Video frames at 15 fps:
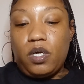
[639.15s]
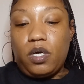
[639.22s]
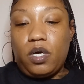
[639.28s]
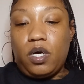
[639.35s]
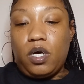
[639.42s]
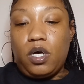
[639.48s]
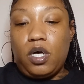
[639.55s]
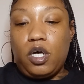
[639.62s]

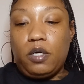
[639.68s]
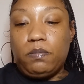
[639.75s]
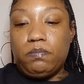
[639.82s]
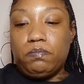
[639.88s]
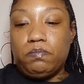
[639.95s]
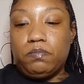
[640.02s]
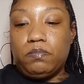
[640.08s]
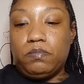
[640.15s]

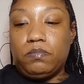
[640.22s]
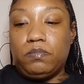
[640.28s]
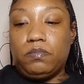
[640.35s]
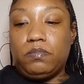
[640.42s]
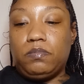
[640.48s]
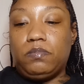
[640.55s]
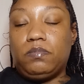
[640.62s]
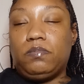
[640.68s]
Um,
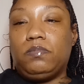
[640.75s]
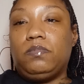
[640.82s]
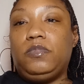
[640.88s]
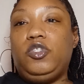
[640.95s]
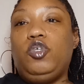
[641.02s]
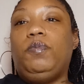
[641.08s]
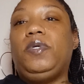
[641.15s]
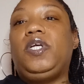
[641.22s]

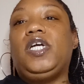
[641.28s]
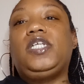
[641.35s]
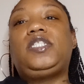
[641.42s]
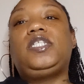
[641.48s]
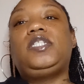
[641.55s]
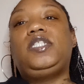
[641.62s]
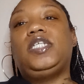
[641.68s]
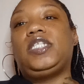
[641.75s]
you begin
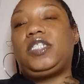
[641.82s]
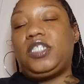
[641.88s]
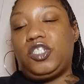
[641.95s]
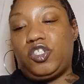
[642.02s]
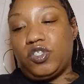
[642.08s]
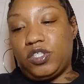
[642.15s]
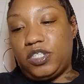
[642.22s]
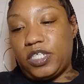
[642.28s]
to
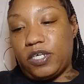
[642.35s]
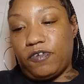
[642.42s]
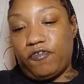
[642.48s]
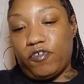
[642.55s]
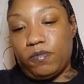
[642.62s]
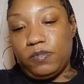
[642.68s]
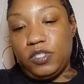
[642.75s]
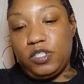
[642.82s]
distance yourself
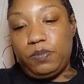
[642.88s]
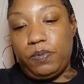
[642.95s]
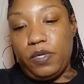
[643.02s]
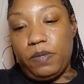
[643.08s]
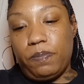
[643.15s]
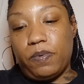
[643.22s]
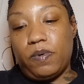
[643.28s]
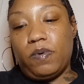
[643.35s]
from these
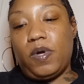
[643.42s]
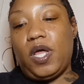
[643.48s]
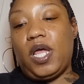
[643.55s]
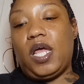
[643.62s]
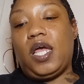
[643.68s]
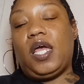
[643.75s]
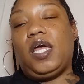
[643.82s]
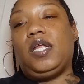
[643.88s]
people
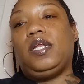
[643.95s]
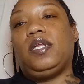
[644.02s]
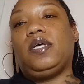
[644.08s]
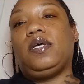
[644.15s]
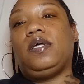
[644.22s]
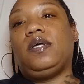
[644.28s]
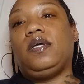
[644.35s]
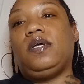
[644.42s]
and
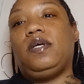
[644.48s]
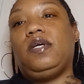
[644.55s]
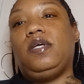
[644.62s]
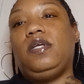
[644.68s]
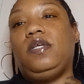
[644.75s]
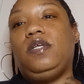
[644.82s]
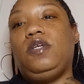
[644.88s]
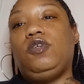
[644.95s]

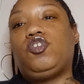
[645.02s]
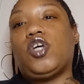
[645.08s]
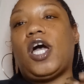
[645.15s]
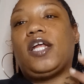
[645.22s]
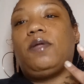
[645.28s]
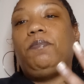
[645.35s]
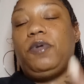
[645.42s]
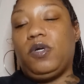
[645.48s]
you
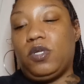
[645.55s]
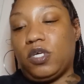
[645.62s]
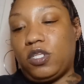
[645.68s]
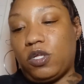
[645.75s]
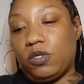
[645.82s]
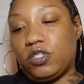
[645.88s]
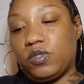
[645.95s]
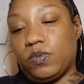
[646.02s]
try to build a
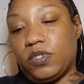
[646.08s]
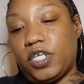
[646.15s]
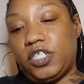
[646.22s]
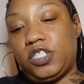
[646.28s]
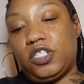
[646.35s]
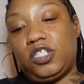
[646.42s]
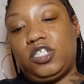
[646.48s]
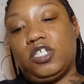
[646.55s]
closer
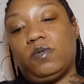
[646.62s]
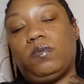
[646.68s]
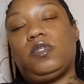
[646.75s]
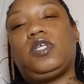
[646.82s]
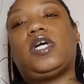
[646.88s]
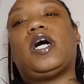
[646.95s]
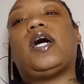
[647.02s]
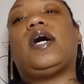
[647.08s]
relationship
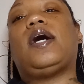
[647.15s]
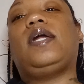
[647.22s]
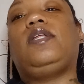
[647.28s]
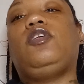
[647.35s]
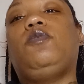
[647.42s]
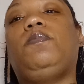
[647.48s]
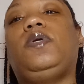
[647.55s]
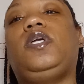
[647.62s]
with God.
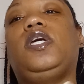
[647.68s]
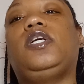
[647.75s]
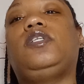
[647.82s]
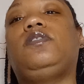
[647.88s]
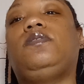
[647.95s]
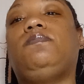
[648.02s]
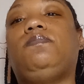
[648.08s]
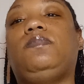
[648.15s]
You
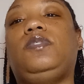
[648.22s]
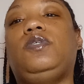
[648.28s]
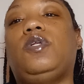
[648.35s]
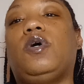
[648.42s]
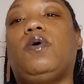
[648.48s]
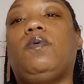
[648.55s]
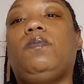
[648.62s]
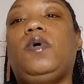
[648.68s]
begin, you
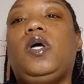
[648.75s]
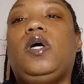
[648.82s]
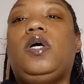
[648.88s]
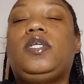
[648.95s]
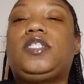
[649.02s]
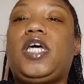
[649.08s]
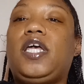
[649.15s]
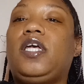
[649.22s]
know,
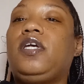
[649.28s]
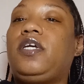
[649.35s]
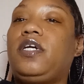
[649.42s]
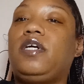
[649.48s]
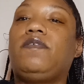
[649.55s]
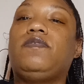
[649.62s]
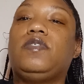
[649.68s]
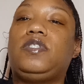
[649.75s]
taking
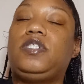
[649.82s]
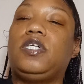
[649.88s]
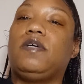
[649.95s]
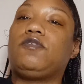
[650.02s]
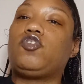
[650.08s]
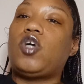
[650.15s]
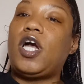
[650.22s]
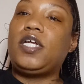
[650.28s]
care of
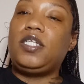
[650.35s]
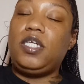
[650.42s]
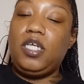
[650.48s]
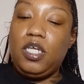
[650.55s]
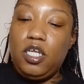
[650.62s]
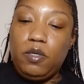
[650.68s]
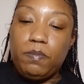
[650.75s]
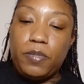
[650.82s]
yourself, trying to
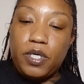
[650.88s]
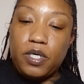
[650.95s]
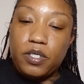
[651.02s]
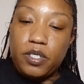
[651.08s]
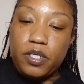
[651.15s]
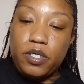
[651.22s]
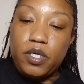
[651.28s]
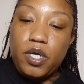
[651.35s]
eat
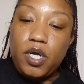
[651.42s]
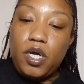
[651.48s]
better.